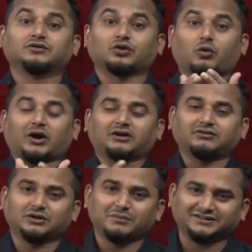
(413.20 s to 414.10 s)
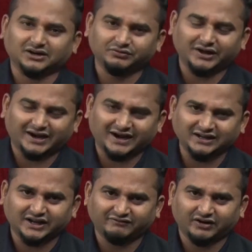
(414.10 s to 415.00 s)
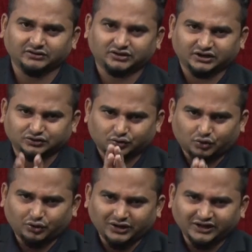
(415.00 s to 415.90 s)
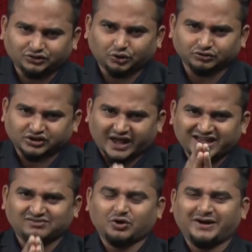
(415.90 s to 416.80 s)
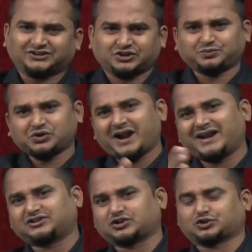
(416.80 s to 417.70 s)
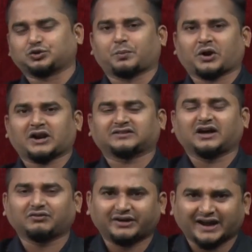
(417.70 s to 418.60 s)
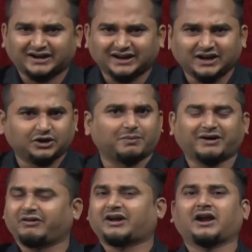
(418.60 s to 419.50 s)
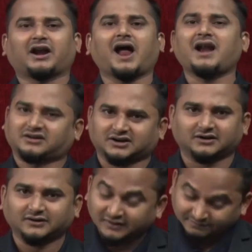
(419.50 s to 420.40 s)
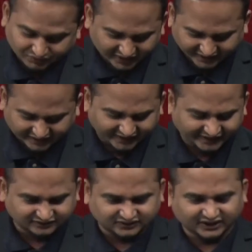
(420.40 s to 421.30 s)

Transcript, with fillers: So whatever the method we are writing M1, that is only throws IO exception and it's a superclass, or we can delete, but we cannot increase.